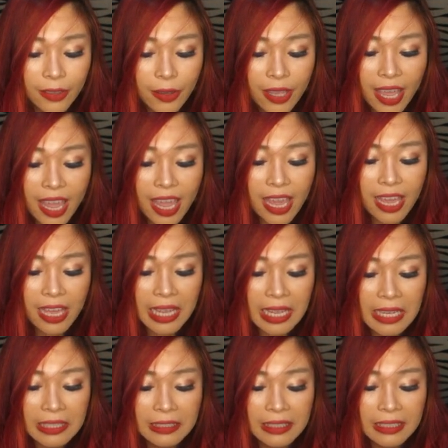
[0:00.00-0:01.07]
Okay,
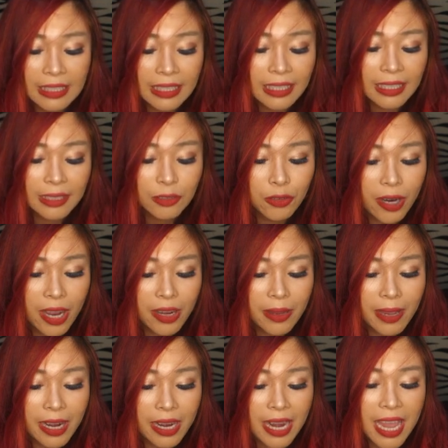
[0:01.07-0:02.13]
try and
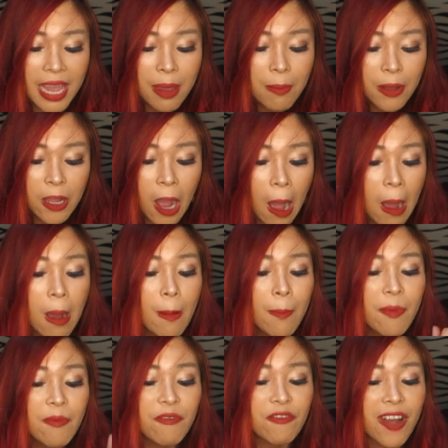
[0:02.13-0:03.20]
get a name.
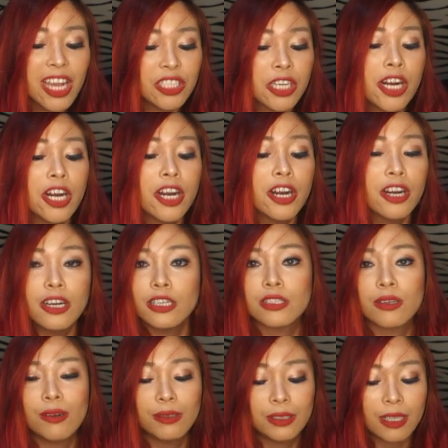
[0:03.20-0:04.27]
Come faster,
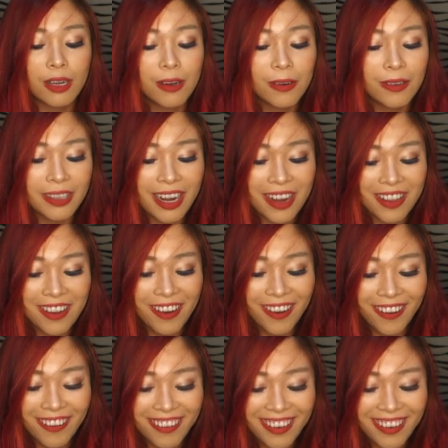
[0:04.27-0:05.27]
so slow. There you go.